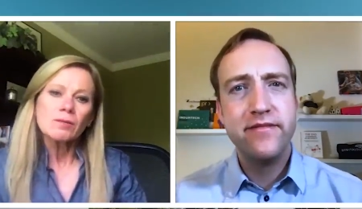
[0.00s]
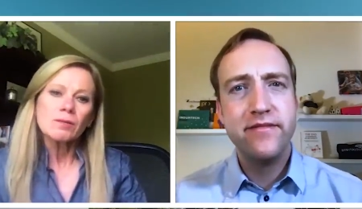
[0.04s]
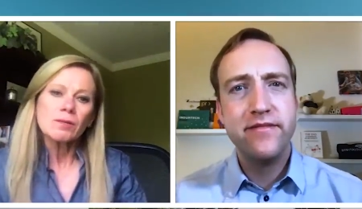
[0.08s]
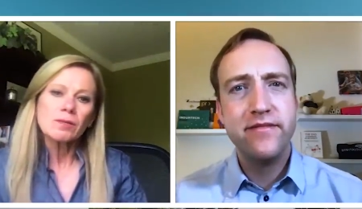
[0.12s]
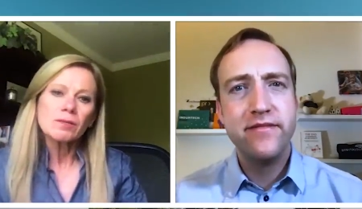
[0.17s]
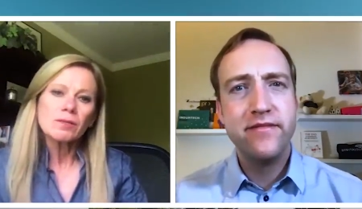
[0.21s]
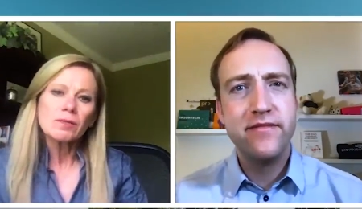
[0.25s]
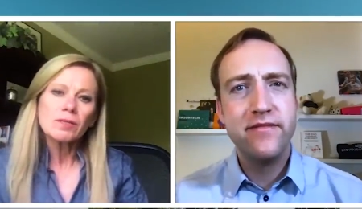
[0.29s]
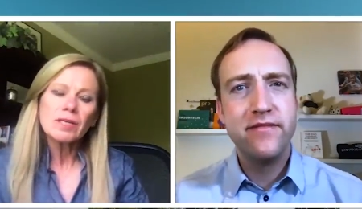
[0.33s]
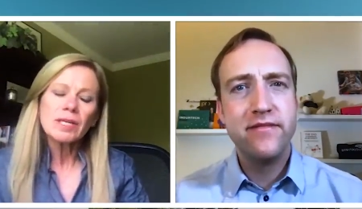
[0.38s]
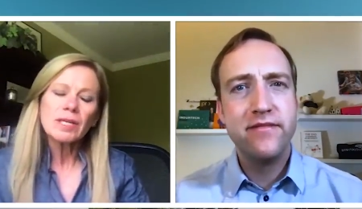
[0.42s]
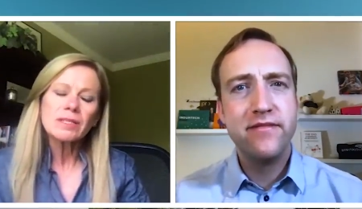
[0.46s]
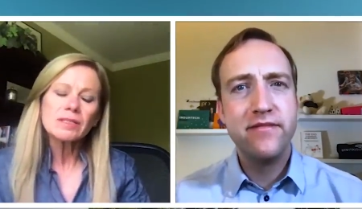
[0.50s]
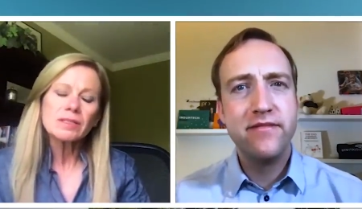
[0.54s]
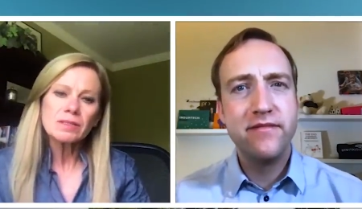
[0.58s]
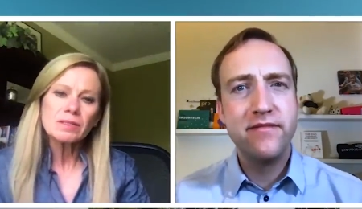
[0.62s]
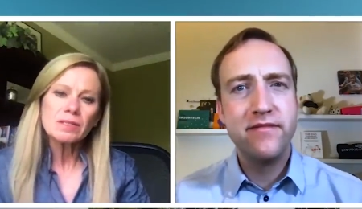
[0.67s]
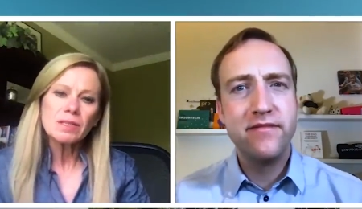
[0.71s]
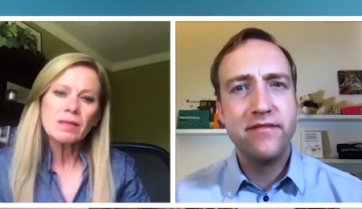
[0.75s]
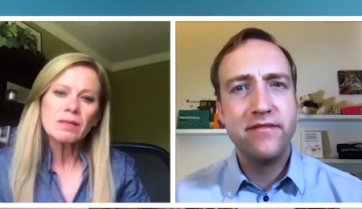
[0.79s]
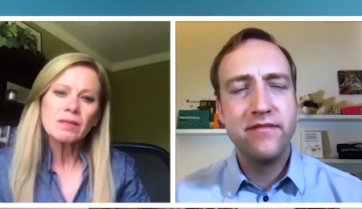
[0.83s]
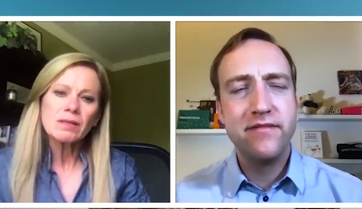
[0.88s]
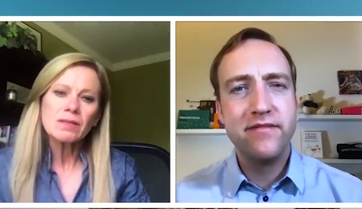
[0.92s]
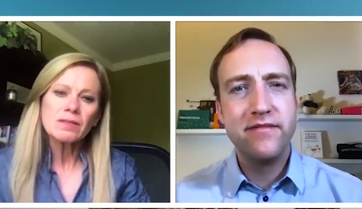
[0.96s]
Speaker 1: could look at
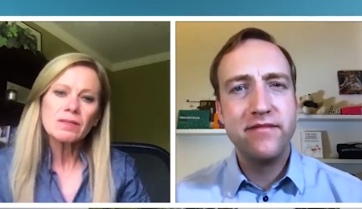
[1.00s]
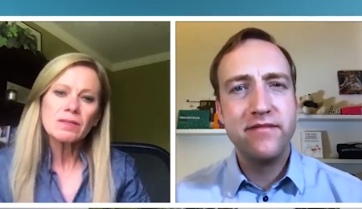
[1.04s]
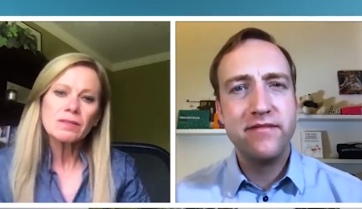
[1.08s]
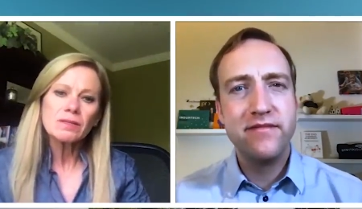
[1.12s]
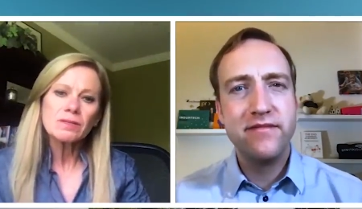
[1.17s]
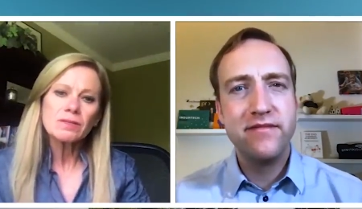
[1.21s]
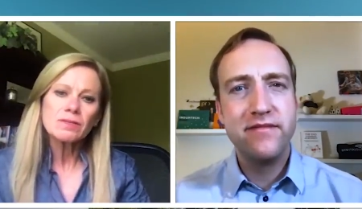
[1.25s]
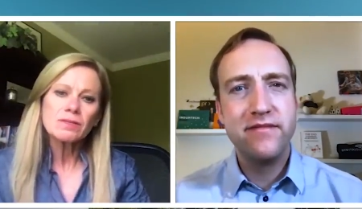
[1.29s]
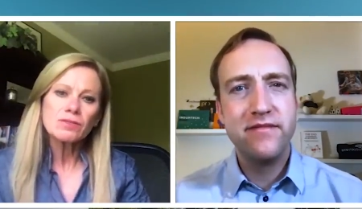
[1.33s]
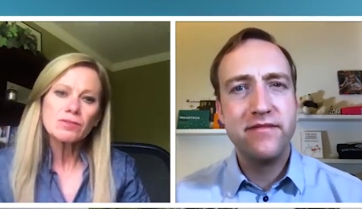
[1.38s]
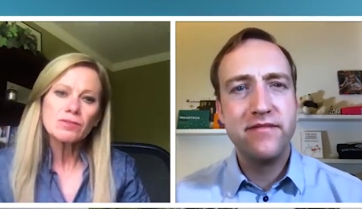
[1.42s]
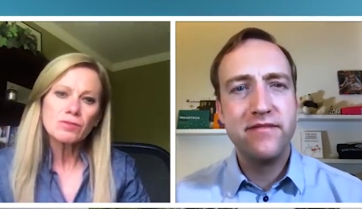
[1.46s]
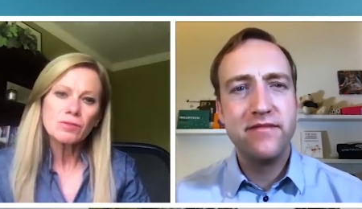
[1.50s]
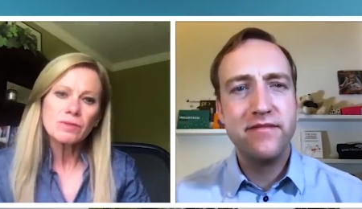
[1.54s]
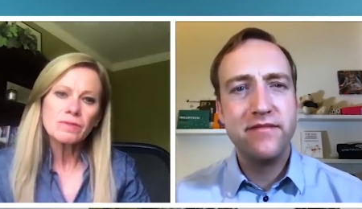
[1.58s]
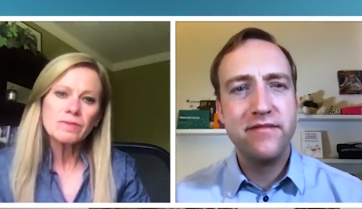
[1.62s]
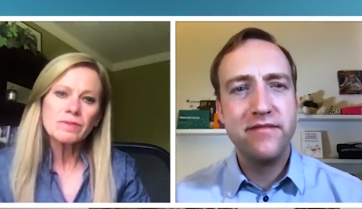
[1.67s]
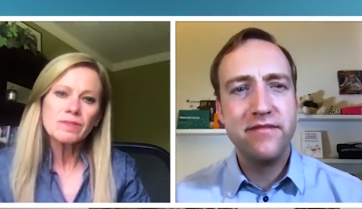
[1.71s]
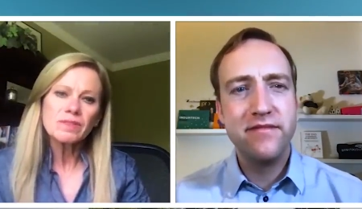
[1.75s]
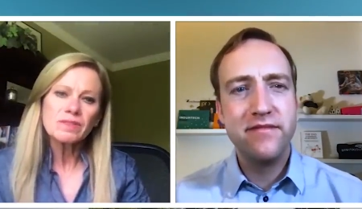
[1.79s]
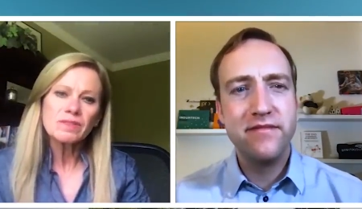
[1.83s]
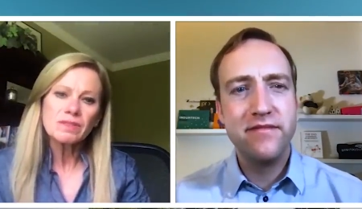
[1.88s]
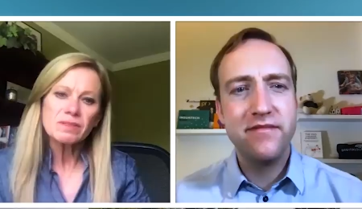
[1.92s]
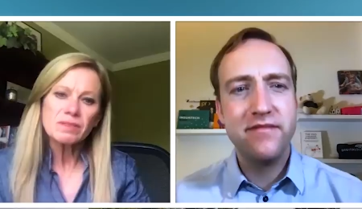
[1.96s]
selling
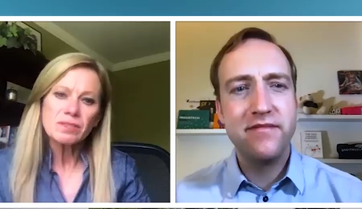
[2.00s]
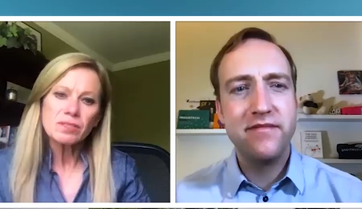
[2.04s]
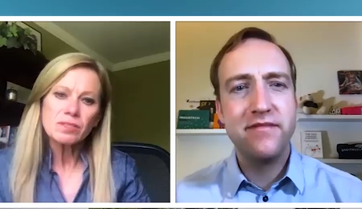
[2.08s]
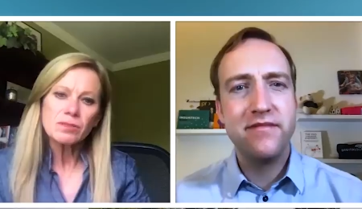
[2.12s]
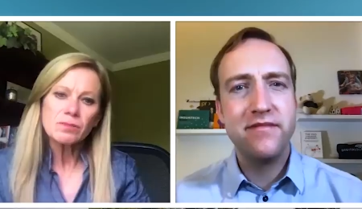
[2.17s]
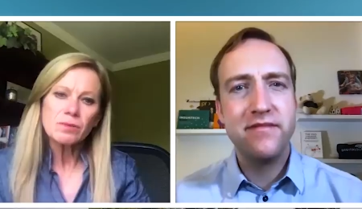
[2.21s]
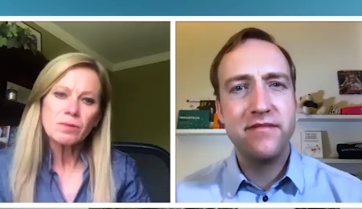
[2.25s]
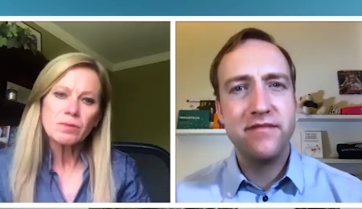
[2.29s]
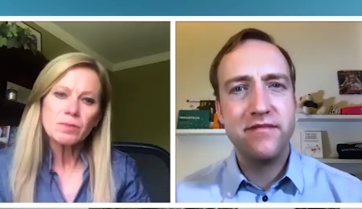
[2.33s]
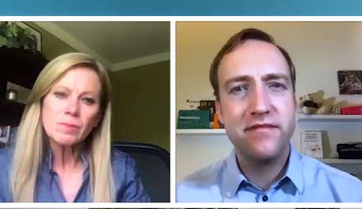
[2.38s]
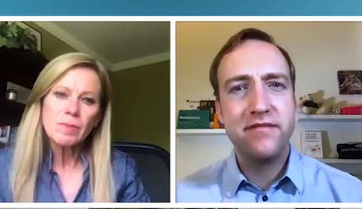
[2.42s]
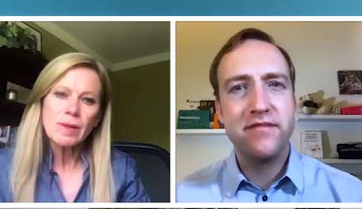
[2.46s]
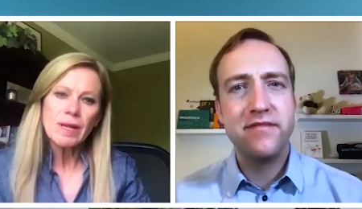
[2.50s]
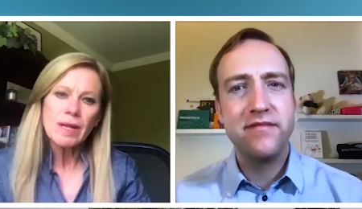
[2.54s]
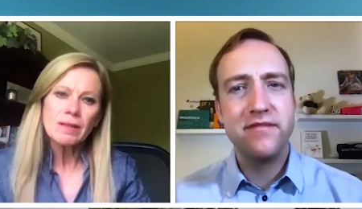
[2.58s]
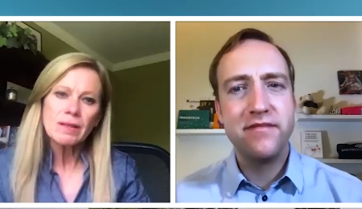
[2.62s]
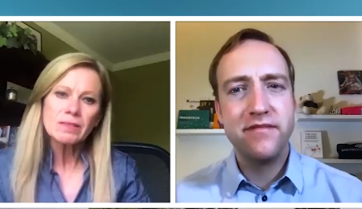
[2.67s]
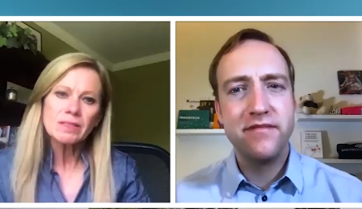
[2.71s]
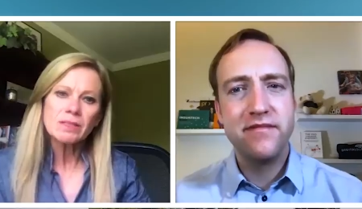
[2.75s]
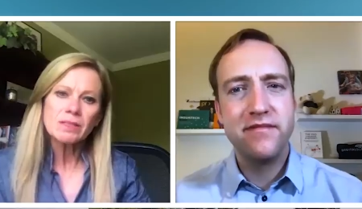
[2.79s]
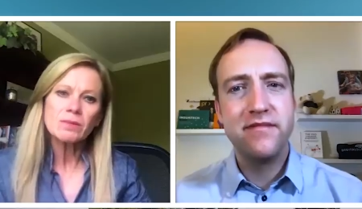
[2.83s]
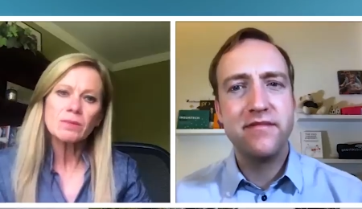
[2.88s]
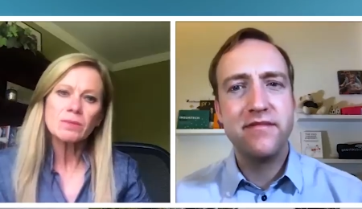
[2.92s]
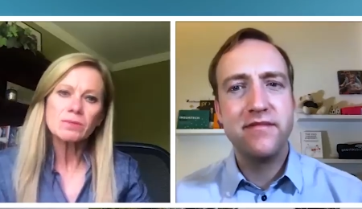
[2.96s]
services to those
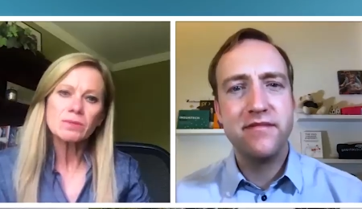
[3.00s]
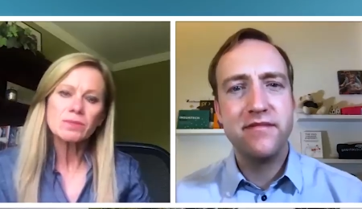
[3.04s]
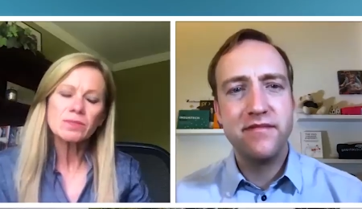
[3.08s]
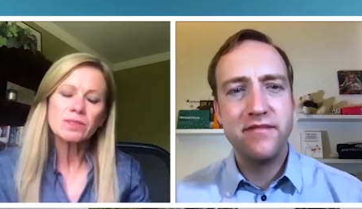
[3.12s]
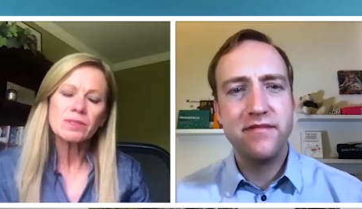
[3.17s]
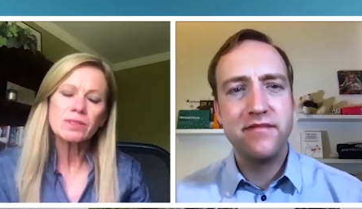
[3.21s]
policyholders.